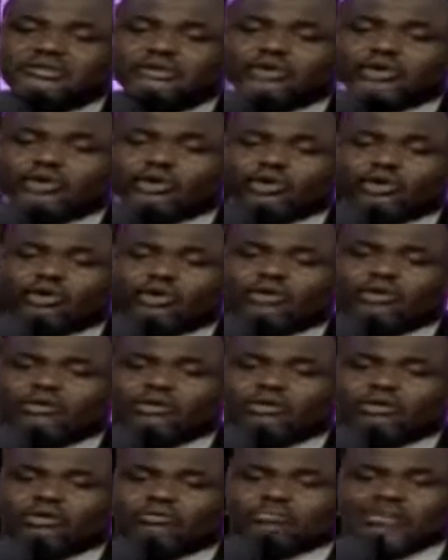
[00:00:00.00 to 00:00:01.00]
You
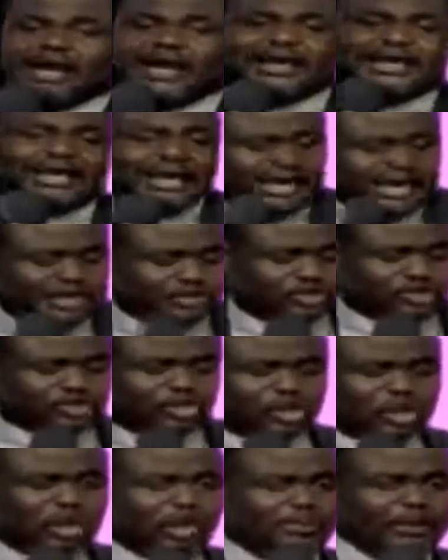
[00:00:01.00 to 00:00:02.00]
know, Michael had to
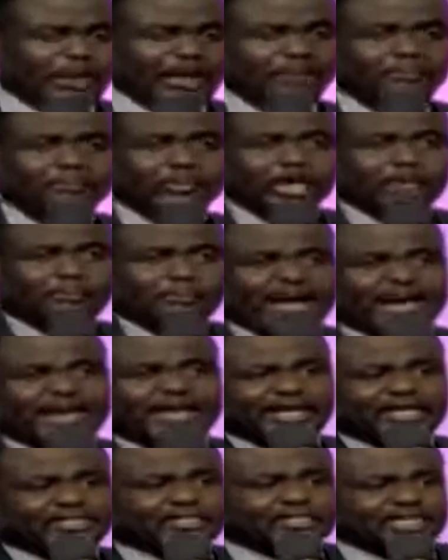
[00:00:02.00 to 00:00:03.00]
show up, and
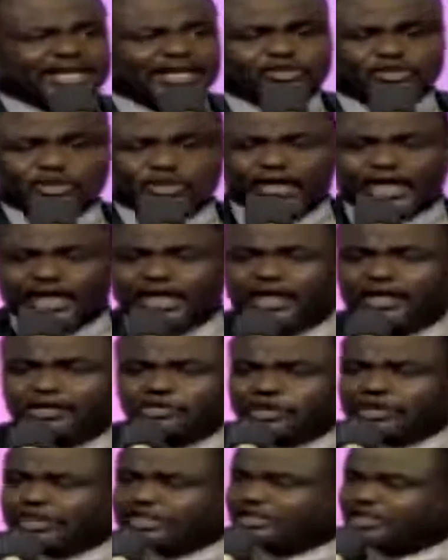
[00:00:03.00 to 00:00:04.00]
Michael said to
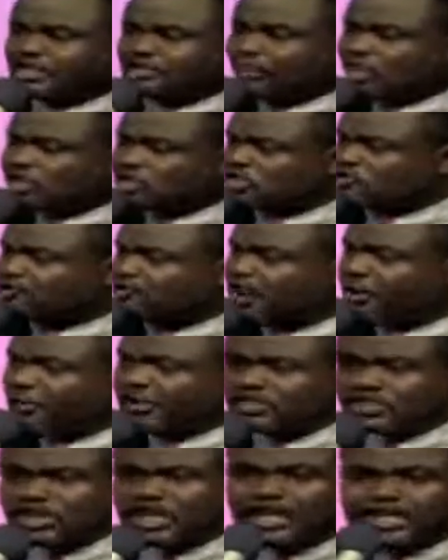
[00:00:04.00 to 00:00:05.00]
the demon
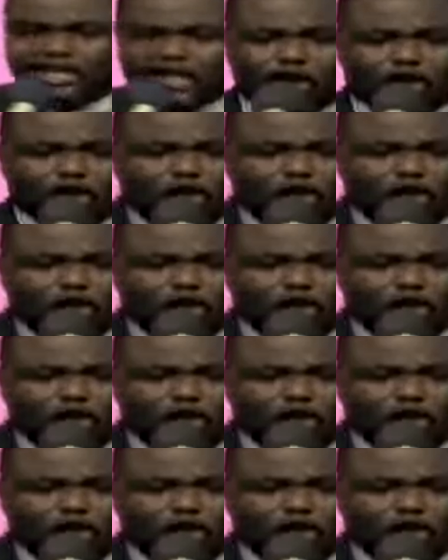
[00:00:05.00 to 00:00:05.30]
spirit, "The